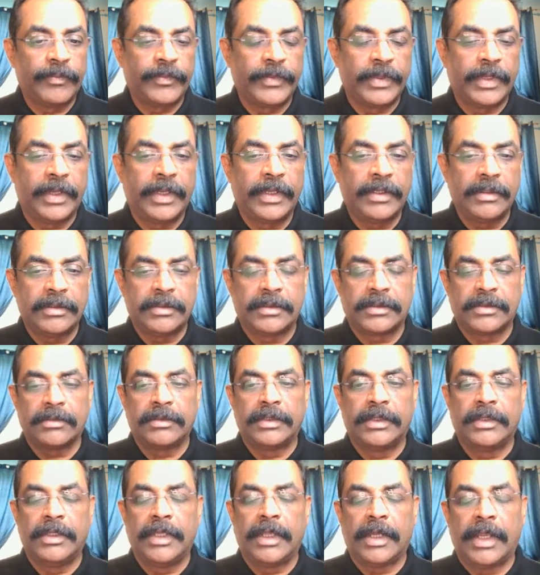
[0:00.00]
right? So
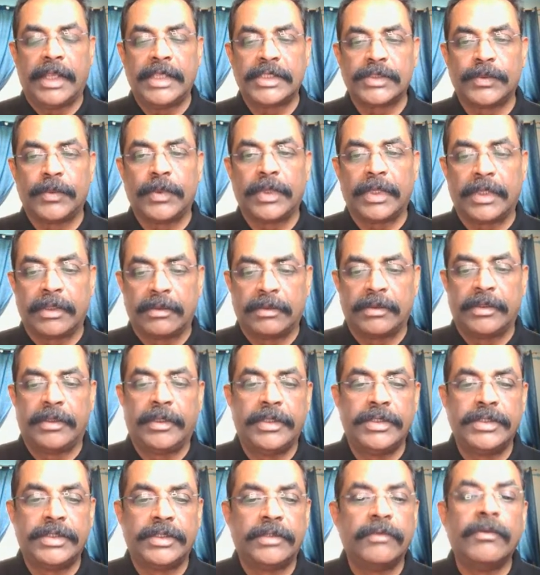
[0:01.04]
the Iceberg
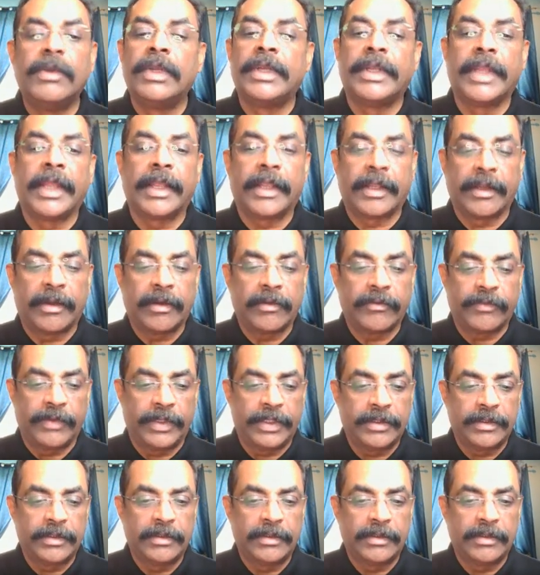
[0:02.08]
engine will take care of it.